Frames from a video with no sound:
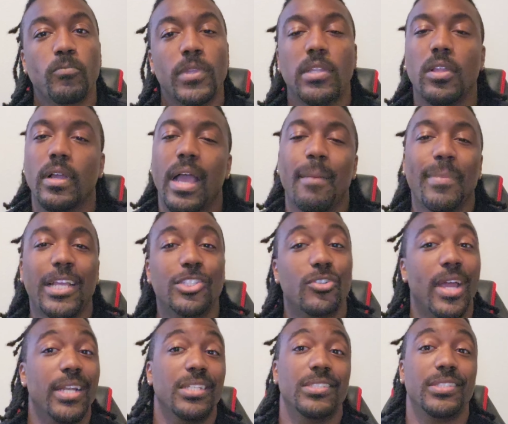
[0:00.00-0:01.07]
Now, look, I'm not
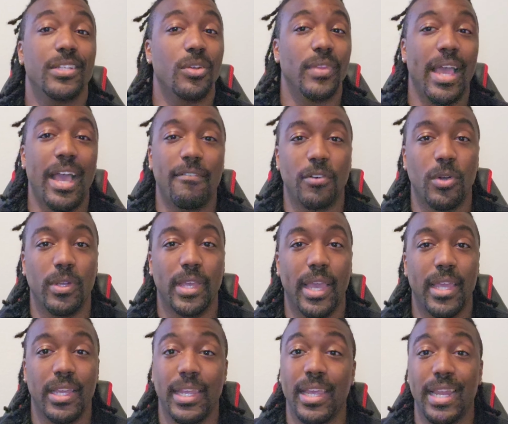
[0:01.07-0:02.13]
trying to shit on the iPhone,
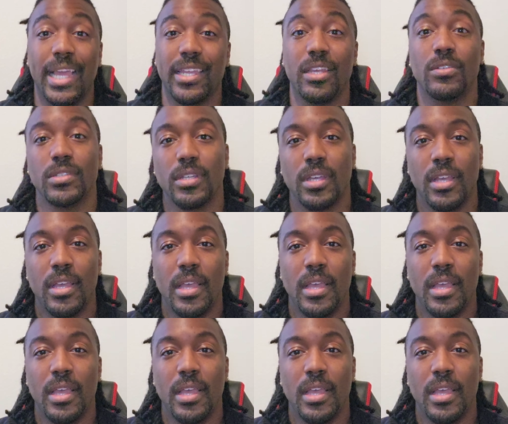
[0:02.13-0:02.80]
okay? Again, I use it.